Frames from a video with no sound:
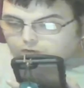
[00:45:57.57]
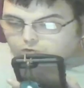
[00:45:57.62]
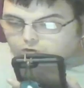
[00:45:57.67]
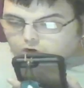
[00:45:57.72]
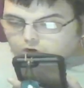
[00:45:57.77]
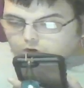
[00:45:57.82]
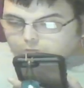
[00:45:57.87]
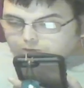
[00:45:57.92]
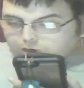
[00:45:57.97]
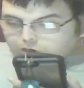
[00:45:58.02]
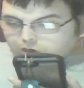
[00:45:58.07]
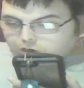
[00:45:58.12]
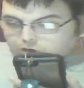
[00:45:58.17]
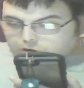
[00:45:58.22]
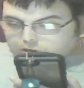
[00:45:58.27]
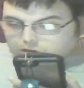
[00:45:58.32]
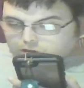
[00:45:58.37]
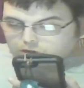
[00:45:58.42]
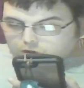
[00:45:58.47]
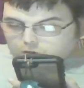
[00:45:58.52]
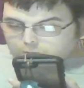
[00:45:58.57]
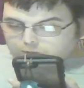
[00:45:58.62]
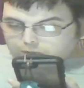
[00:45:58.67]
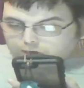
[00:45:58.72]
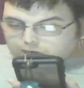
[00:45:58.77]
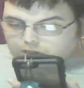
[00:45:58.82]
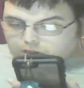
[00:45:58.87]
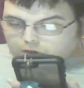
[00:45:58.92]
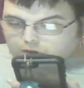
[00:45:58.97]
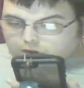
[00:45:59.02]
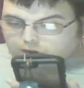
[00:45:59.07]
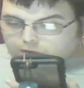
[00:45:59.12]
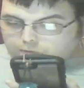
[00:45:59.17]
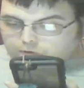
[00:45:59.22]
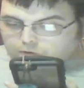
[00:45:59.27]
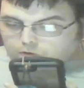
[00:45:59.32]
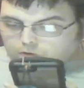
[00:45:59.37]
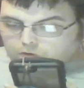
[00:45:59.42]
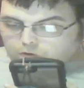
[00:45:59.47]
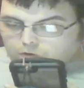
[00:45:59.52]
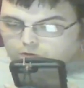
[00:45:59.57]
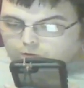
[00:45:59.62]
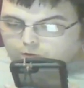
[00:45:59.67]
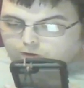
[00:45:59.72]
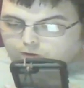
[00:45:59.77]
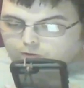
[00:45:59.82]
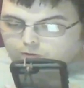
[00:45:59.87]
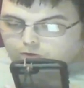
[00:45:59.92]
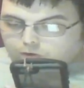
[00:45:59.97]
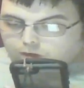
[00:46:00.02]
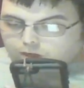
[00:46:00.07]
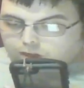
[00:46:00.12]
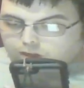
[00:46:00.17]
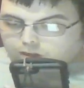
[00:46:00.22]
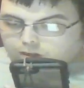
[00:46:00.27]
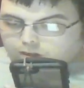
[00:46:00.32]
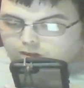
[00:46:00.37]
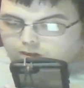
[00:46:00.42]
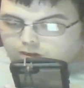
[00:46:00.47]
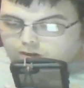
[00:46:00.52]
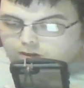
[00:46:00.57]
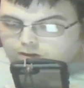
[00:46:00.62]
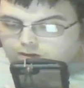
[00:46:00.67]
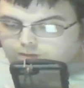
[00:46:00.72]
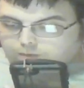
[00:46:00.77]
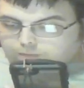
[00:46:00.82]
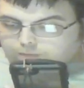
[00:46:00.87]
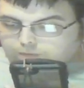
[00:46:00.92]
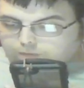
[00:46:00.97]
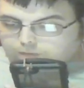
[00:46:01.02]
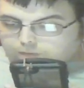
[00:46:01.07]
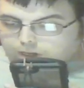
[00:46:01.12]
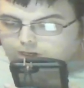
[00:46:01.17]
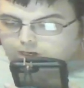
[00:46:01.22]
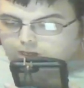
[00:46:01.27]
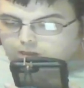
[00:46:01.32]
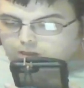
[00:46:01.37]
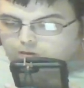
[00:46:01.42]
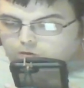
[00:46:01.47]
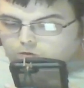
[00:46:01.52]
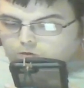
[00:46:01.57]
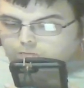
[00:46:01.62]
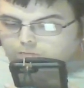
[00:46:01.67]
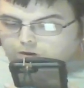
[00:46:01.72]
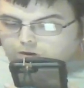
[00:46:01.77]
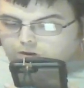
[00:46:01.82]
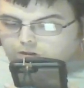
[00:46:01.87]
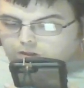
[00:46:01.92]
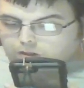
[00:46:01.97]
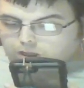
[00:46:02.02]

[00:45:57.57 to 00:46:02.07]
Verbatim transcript: trope is used so many times on Law and Order that it's almost